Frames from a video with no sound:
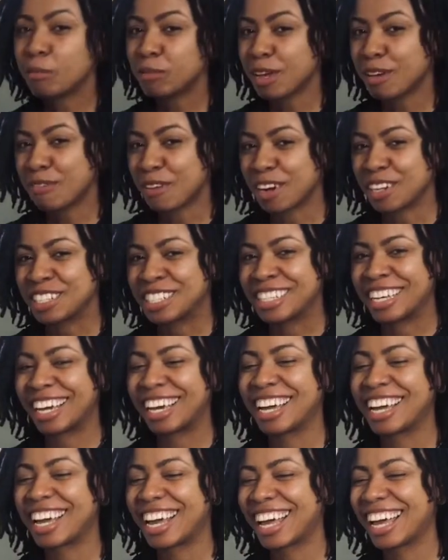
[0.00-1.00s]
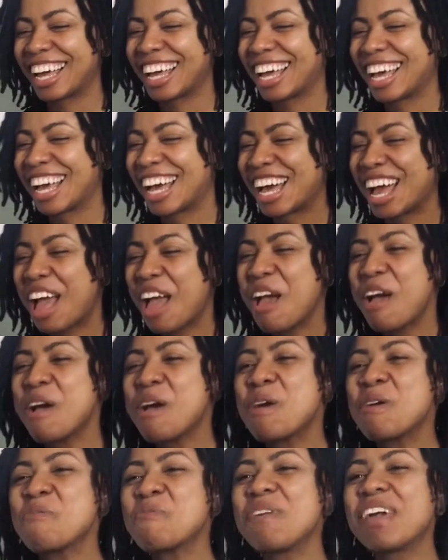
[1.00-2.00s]
at first
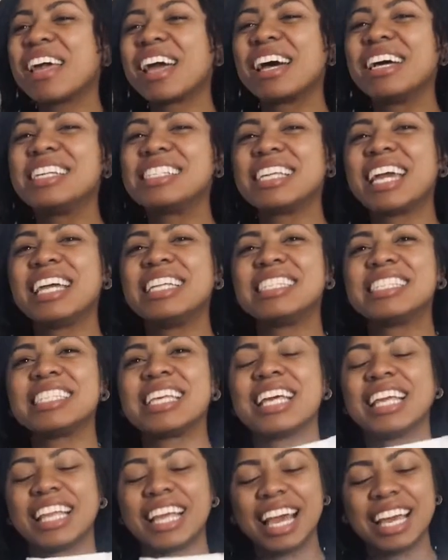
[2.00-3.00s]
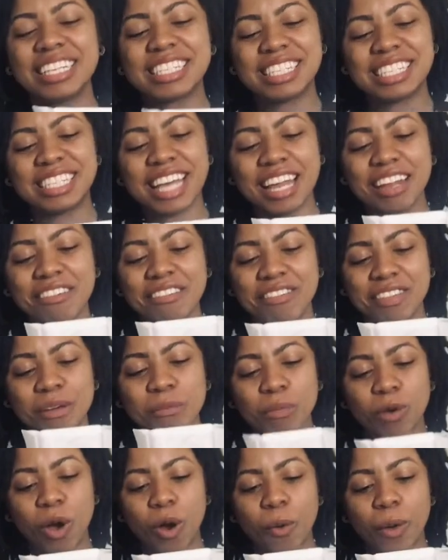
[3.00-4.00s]
because instead of
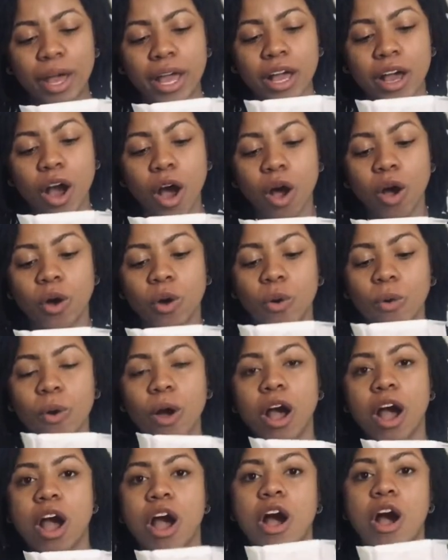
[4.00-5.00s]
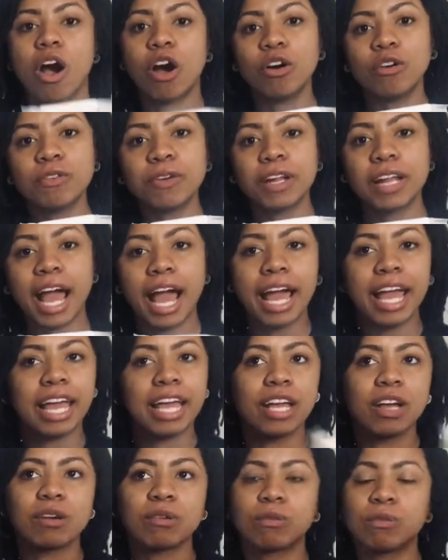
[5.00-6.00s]
them going, oh,
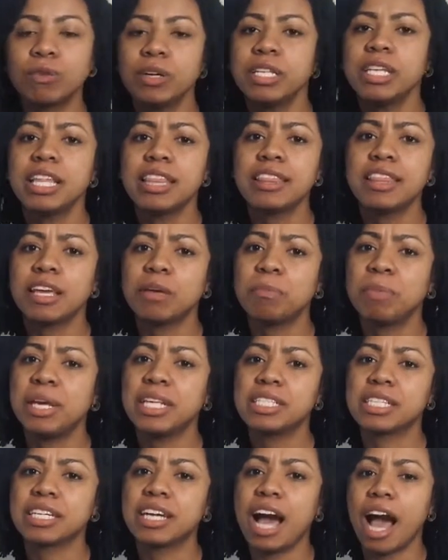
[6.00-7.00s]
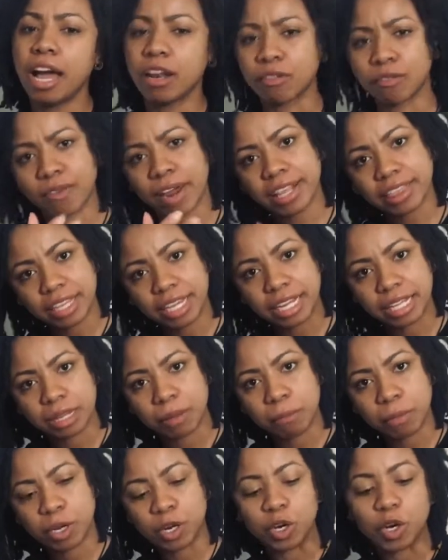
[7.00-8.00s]
overnight, really thick piece of cotton right there in the
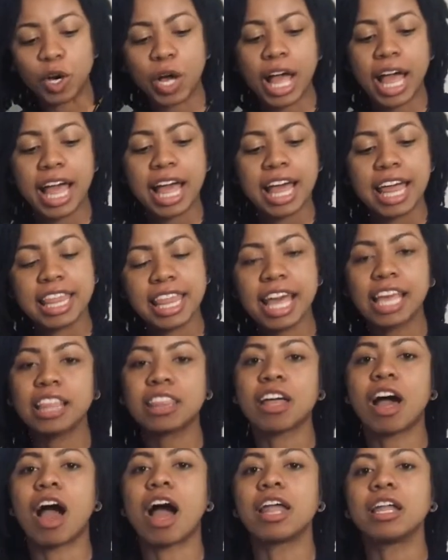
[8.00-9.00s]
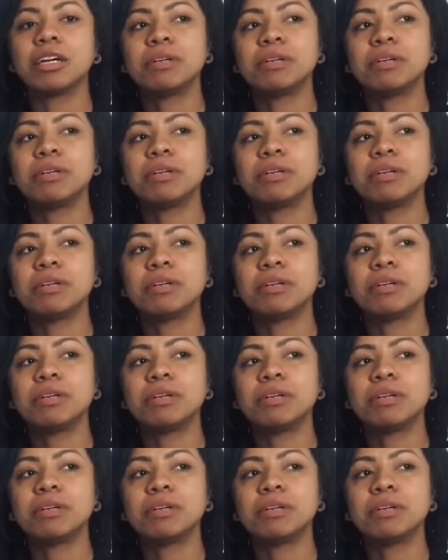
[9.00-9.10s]
middle, they thought,